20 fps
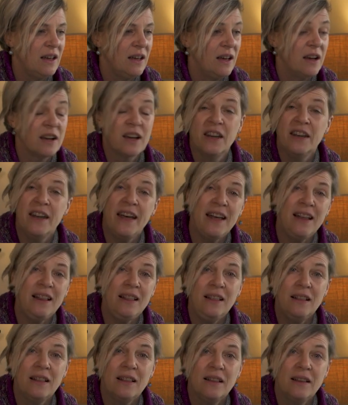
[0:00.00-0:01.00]
A
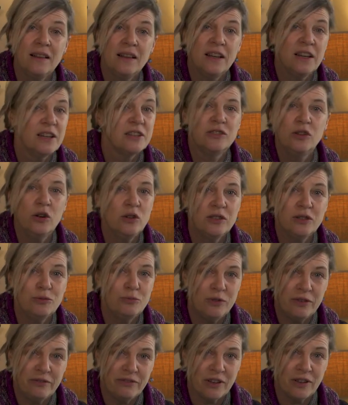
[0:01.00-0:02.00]
canal is not a
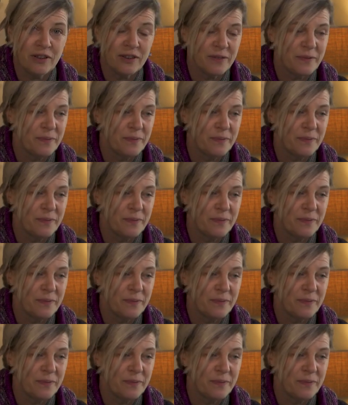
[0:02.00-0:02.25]
river.